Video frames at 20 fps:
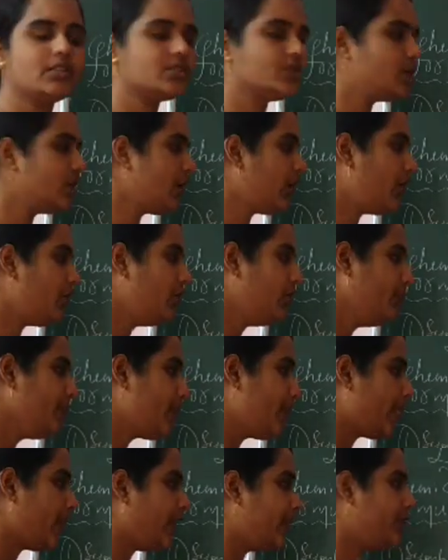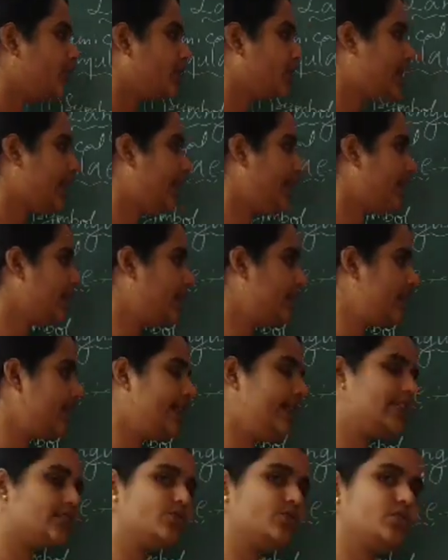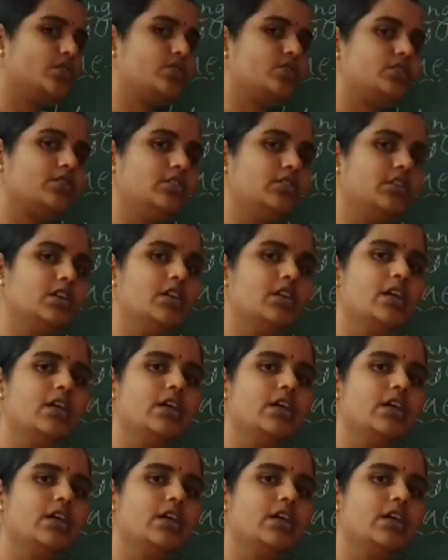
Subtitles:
So now if you take SO2,